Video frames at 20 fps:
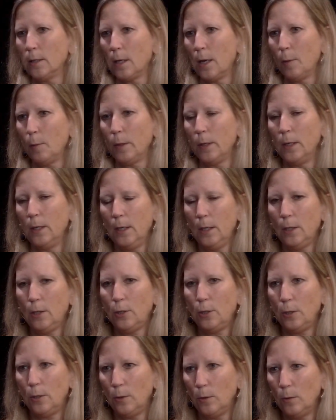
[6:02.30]
has not been an
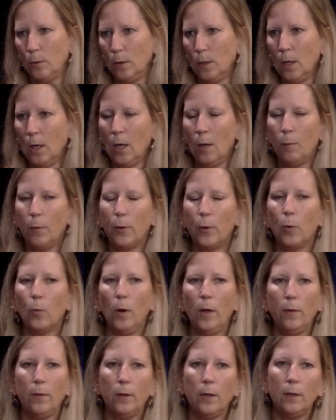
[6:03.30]
issue. But the
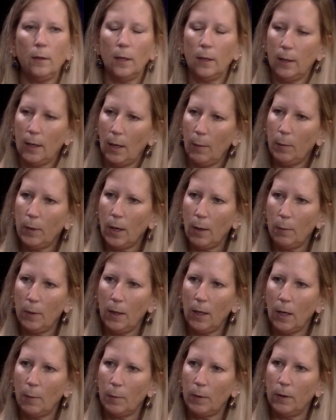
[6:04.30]
one thing that kept
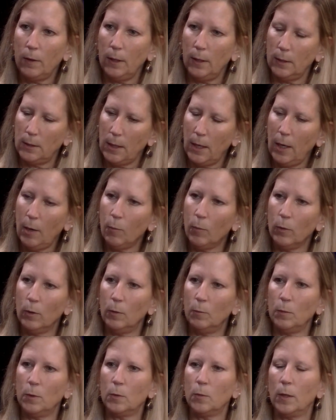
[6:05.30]
coming up in the exam
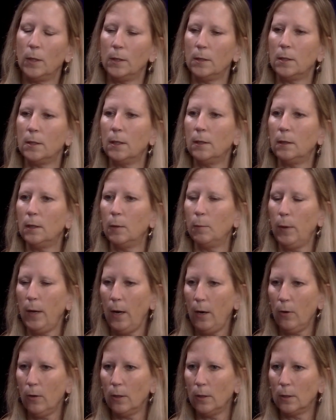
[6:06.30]
rooms was that the
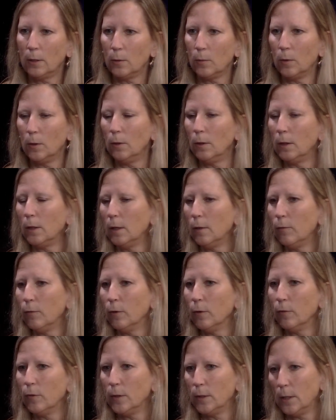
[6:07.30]
parents were looking
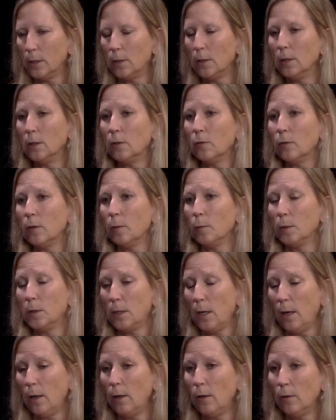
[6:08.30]
for physicians for
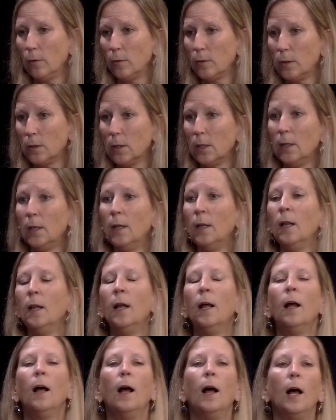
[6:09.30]
themselves.
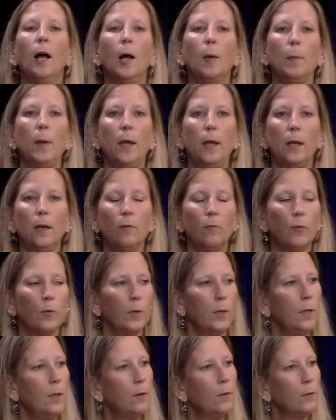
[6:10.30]
And for
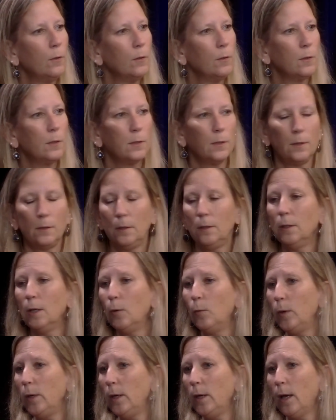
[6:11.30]
years,
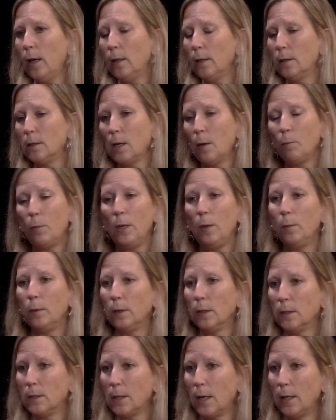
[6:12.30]
we had some
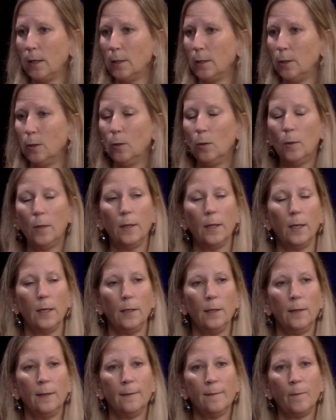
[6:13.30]
people to send to, and
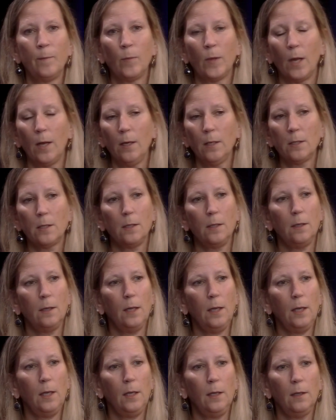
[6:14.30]
then honestly,
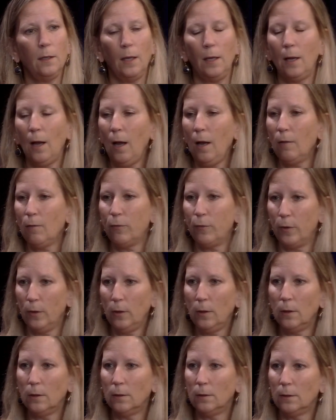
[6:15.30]
they got
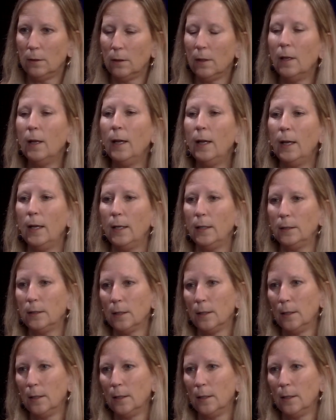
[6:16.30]
full. And